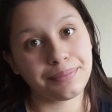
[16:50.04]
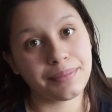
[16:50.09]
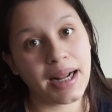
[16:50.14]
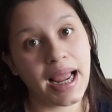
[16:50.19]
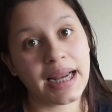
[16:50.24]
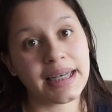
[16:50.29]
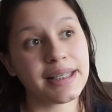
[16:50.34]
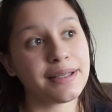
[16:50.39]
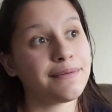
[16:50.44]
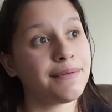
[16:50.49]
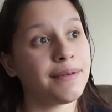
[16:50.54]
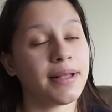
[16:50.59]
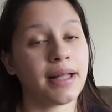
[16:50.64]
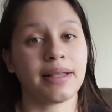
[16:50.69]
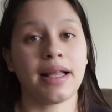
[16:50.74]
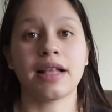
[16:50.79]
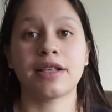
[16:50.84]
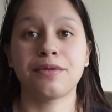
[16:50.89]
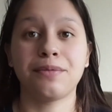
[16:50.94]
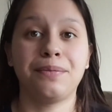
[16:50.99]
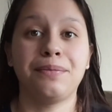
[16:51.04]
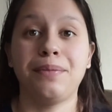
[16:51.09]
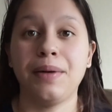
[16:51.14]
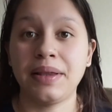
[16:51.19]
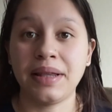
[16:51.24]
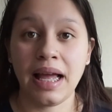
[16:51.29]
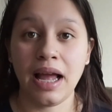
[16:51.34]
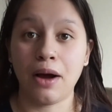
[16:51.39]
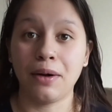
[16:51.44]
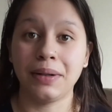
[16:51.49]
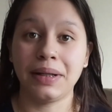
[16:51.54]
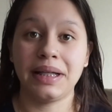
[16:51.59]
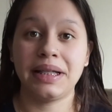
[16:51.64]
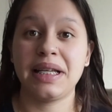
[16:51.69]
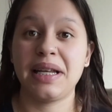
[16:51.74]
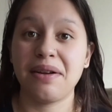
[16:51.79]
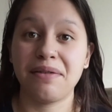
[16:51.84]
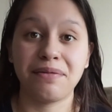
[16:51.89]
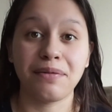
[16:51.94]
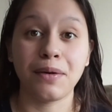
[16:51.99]
I just feel like that's what they only
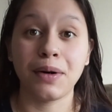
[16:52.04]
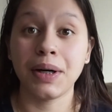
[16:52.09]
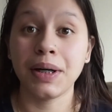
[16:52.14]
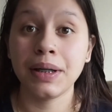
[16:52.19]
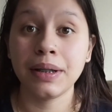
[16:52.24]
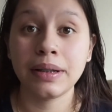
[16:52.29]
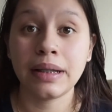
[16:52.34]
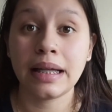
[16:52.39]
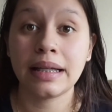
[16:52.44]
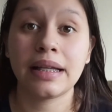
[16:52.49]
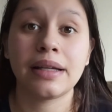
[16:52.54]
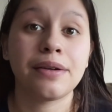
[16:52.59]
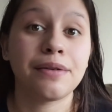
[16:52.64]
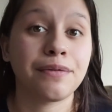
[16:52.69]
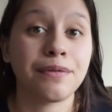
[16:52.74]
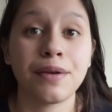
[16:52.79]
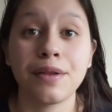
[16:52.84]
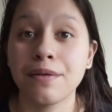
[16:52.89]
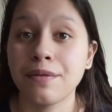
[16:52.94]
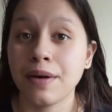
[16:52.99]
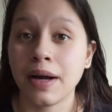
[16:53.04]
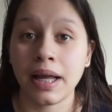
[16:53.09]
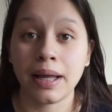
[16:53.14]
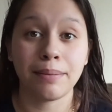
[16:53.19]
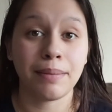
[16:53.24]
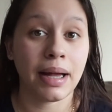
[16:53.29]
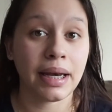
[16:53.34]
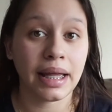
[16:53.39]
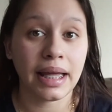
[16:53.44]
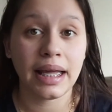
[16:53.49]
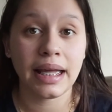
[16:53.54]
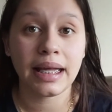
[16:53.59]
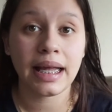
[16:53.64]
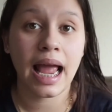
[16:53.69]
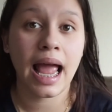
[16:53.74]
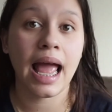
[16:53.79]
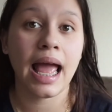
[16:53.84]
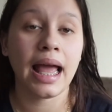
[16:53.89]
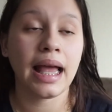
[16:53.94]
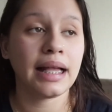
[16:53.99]
did it for. They did it for the fucking money,
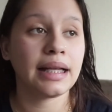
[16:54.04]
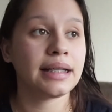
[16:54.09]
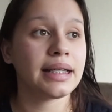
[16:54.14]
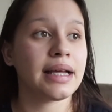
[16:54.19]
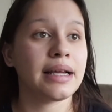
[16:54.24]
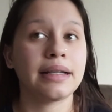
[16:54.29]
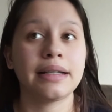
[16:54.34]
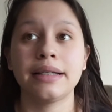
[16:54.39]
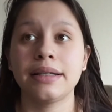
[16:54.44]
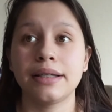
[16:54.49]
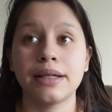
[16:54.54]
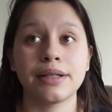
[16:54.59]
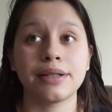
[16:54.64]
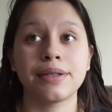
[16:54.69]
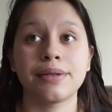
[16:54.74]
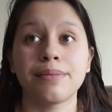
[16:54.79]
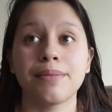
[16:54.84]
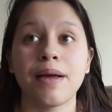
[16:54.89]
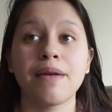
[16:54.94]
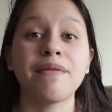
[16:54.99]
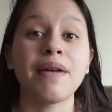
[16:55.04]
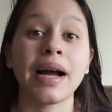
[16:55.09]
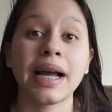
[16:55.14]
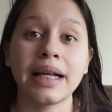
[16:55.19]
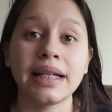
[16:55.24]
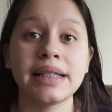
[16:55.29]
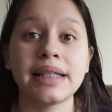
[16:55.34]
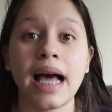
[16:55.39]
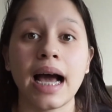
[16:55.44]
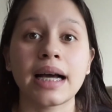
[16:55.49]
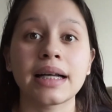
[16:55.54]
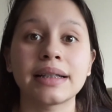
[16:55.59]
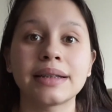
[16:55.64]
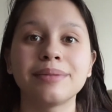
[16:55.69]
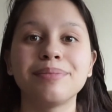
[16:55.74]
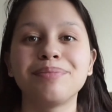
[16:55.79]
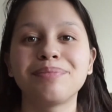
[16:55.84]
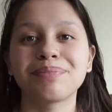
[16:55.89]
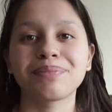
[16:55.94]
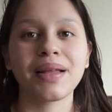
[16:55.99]
and it fucking sucks.
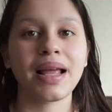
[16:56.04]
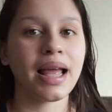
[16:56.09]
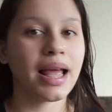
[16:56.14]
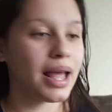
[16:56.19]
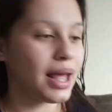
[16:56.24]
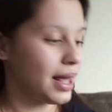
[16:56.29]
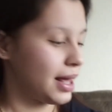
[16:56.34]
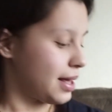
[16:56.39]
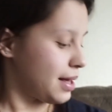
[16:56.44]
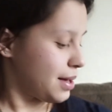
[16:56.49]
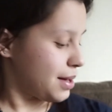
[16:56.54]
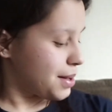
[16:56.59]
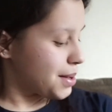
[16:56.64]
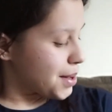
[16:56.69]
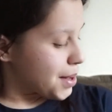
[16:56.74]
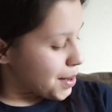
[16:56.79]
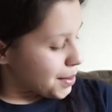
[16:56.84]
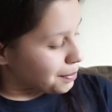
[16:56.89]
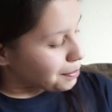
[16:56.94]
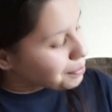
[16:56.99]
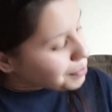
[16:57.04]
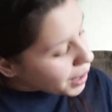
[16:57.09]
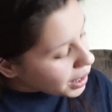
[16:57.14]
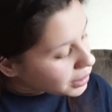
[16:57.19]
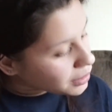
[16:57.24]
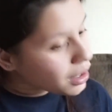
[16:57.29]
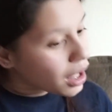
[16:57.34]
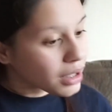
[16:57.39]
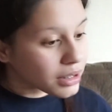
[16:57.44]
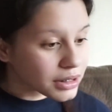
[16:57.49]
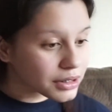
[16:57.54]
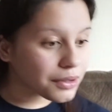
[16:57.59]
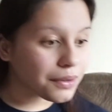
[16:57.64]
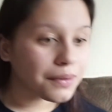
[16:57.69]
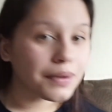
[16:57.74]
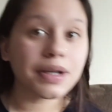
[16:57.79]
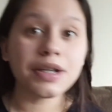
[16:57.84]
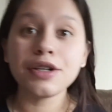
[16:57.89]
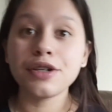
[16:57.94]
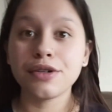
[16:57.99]
But long
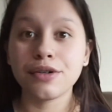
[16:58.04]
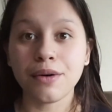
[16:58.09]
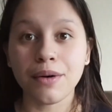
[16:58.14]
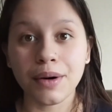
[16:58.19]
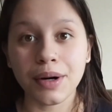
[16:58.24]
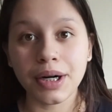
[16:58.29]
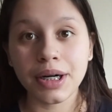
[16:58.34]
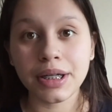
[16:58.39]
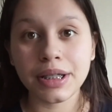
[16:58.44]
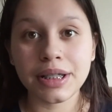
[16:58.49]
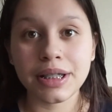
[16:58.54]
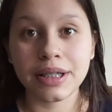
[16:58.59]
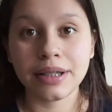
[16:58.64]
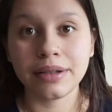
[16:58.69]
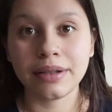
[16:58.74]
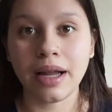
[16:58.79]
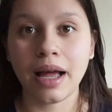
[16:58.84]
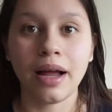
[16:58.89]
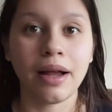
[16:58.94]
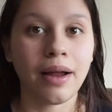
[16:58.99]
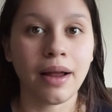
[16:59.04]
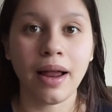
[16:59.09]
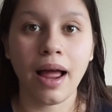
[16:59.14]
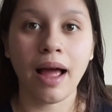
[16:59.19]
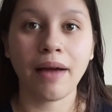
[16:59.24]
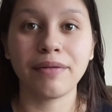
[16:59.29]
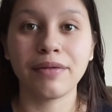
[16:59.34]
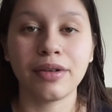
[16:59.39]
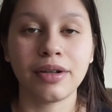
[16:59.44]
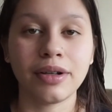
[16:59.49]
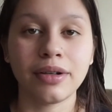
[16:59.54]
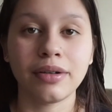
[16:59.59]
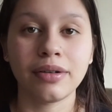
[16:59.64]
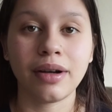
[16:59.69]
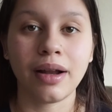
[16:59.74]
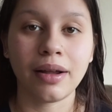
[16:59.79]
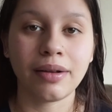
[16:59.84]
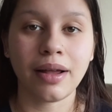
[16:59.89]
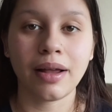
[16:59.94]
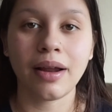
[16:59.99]
story short, after
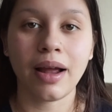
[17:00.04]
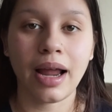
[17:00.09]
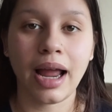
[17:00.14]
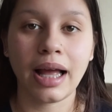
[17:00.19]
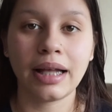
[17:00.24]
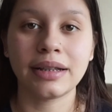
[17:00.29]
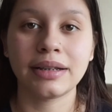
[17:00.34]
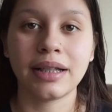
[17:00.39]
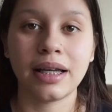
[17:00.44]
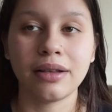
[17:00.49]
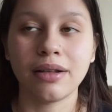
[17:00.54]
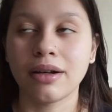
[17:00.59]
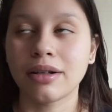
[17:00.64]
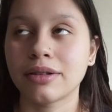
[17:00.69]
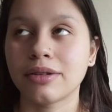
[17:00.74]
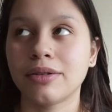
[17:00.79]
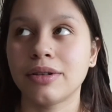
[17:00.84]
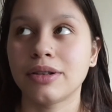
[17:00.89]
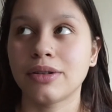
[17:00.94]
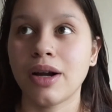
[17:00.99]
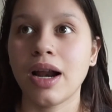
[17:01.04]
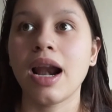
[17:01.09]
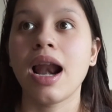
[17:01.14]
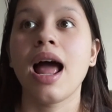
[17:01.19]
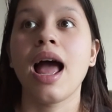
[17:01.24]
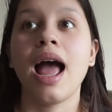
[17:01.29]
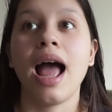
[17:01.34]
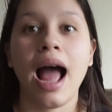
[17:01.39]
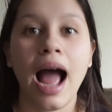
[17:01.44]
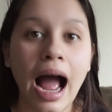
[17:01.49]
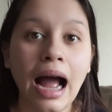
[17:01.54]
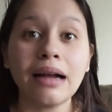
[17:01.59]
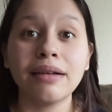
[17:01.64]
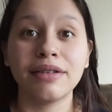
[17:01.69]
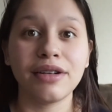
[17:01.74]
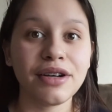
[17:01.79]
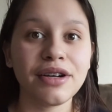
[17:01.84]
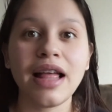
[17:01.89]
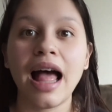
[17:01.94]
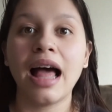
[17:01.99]
that, I can't say long story short.
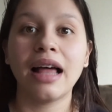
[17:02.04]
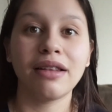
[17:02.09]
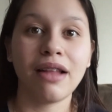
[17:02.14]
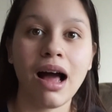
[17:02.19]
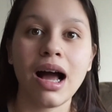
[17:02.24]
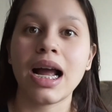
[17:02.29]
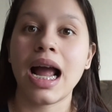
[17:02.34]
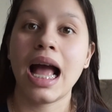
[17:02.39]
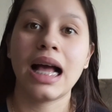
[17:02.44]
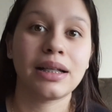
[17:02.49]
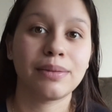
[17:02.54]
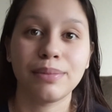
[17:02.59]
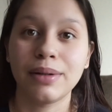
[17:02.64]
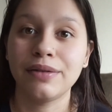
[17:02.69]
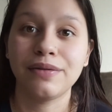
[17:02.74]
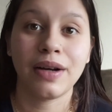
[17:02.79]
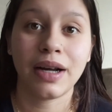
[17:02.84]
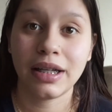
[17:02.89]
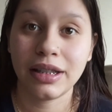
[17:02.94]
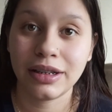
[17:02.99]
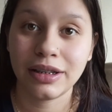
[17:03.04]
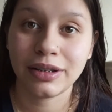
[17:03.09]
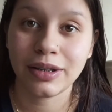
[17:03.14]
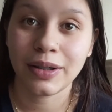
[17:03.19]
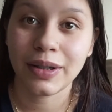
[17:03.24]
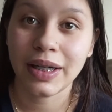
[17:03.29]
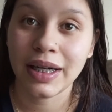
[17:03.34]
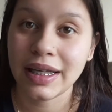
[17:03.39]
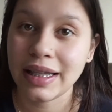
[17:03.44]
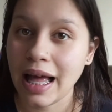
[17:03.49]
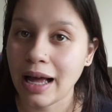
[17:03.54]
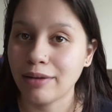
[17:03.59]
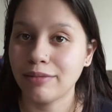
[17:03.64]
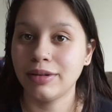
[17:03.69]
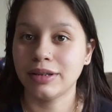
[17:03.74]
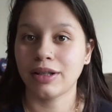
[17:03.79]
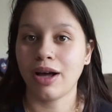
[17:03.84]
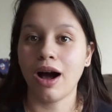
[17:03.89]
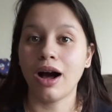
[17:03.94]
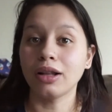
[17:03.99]
After that long ass motherfucking story that
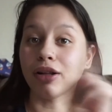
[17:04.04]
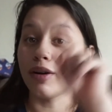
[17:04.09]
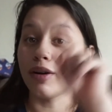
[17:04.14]
was all